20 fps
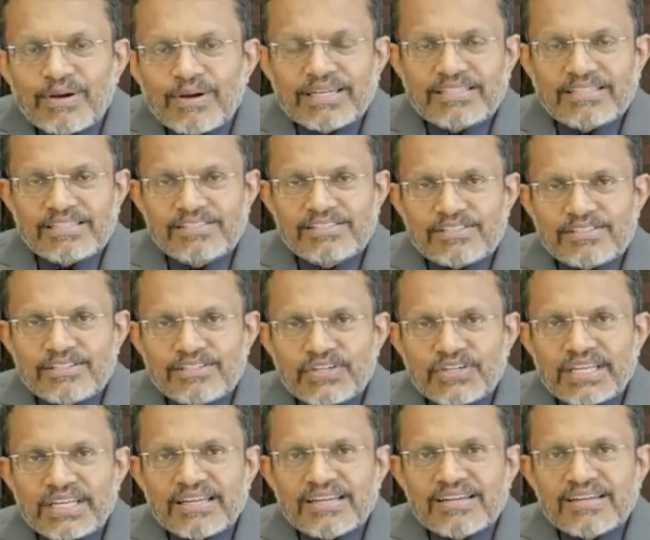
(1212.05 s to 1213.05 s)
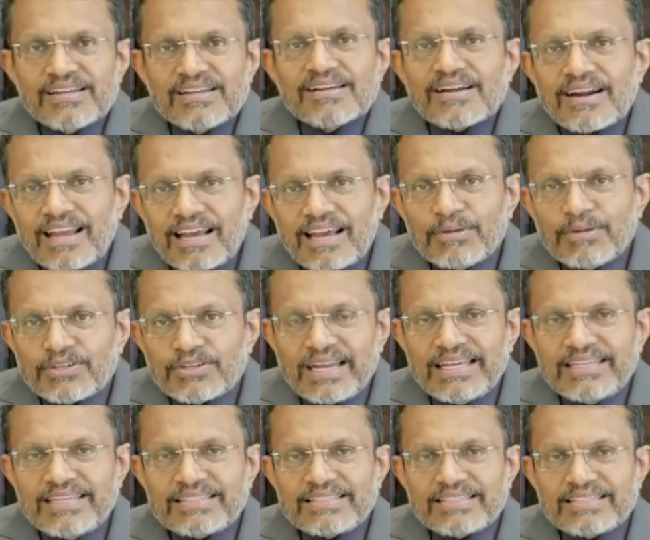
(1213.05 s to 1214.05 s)
when considering climate
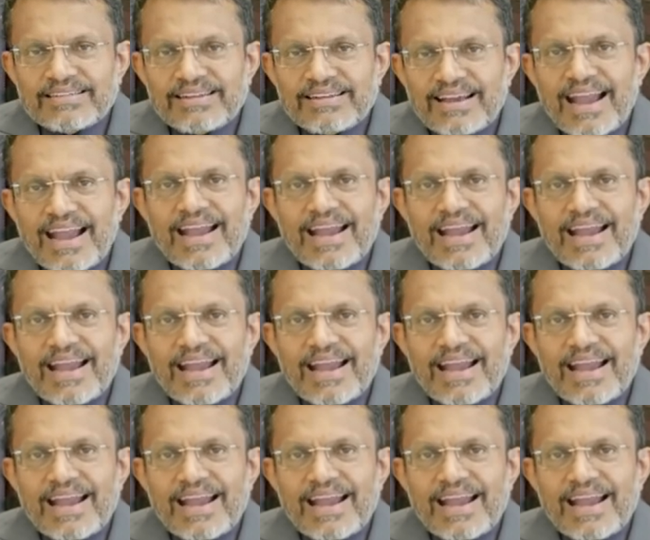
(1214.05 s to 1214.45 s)
related